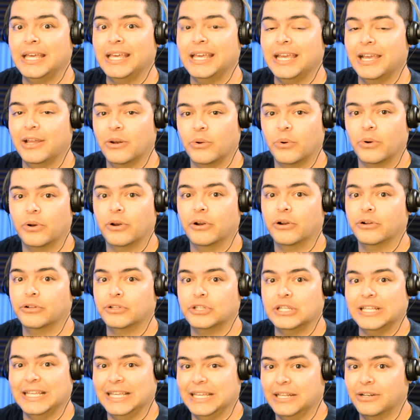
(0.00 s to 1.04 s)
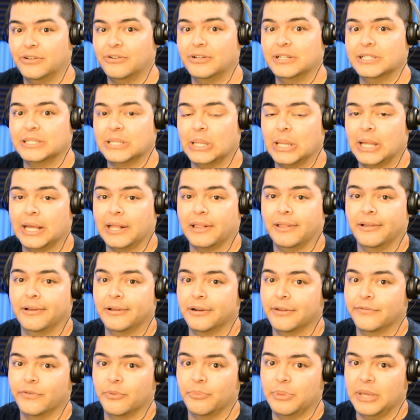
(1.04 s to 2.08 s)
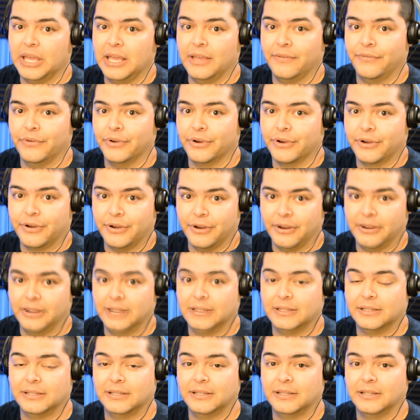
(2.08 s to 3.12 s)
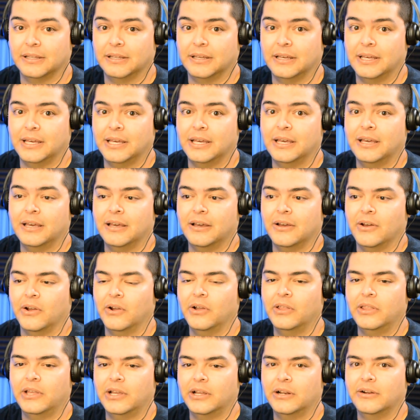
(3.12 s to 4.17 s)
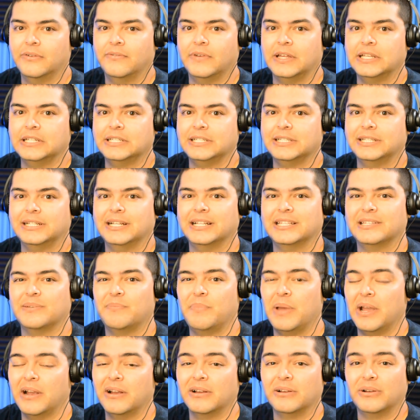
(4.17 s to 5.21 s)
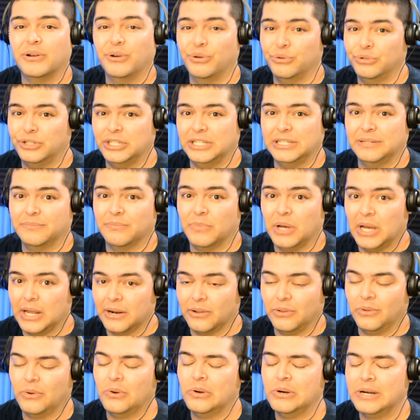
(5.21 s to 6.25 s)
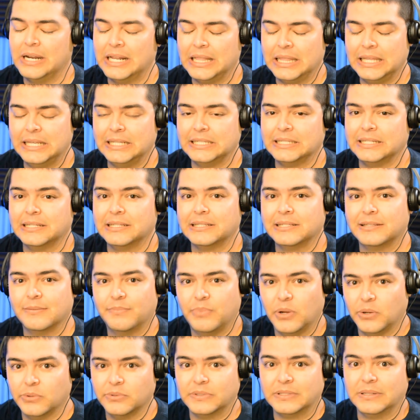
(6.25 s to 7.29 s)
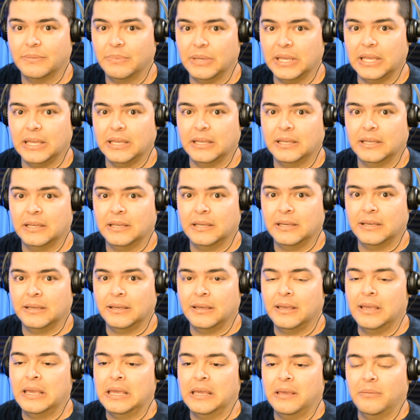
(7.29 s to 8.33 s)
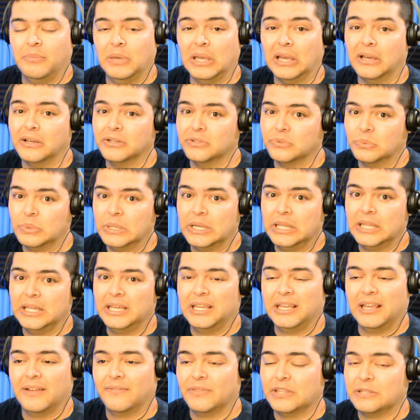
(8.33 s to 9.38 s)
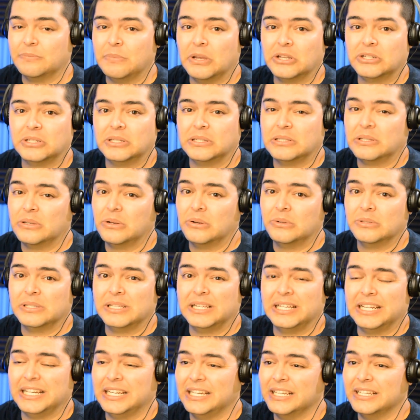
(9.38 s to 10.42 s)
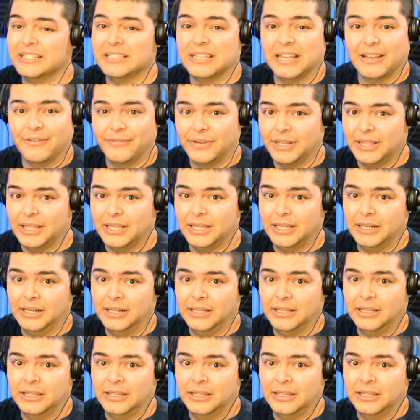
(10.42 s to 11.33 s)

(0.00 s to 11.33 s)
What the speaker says: in order to increase the likelihood of a behavior occurring. Early intervention, it's a parent coaching model, or at least it's supposed to be. Because really, if the specialist goes in and does everything,